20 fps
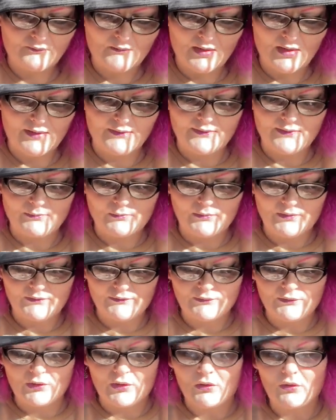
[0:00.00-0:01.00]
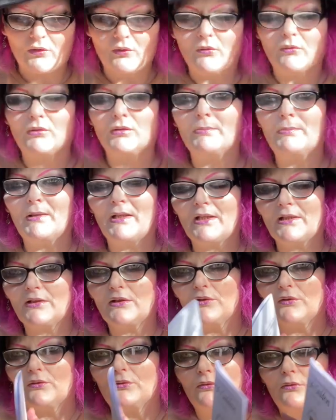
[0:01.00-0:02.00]
And then we've got all about
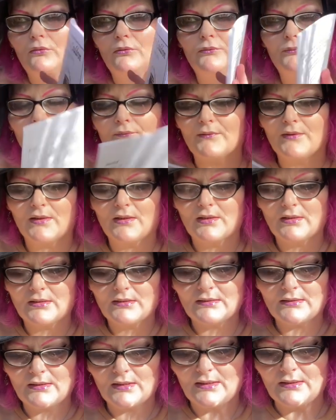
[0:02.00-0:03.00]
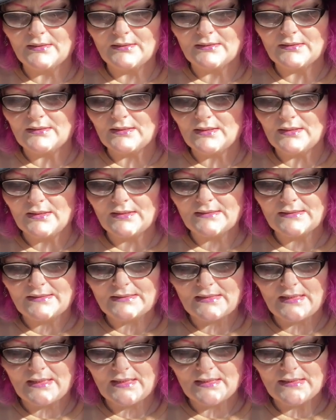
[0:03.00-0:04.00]
Yule, and it
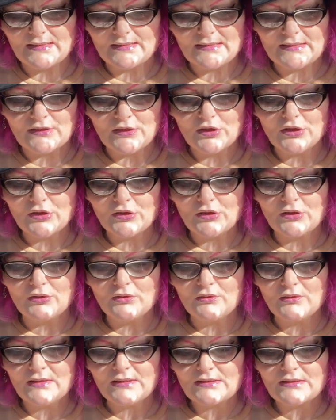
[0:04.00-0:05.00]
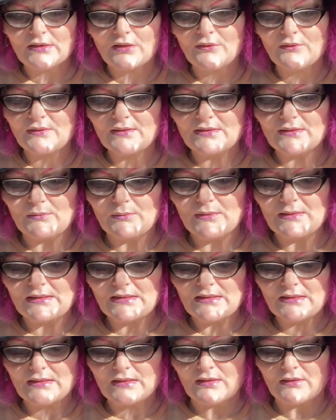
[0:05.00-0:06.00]
says, Yule is known as the
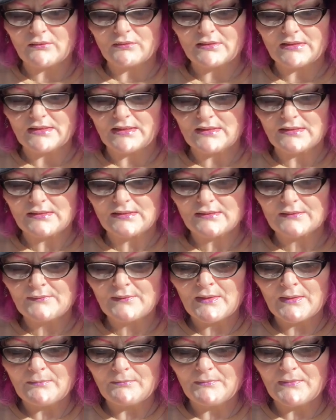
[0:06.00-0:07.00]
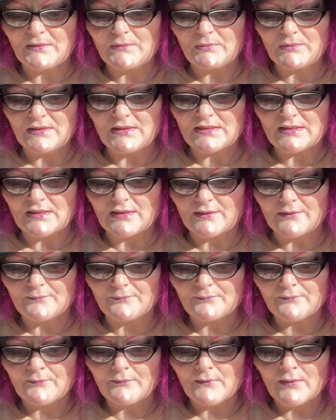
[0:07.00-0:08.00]
winter solstice, midwinter,
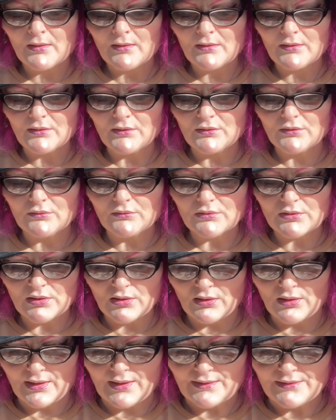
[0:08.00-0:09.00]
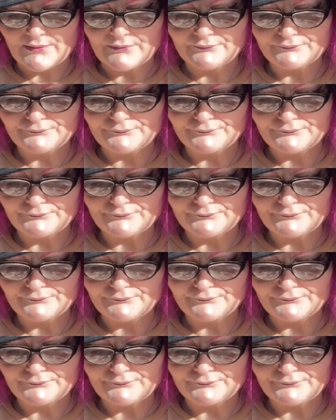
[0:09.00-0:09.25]
Yuletide.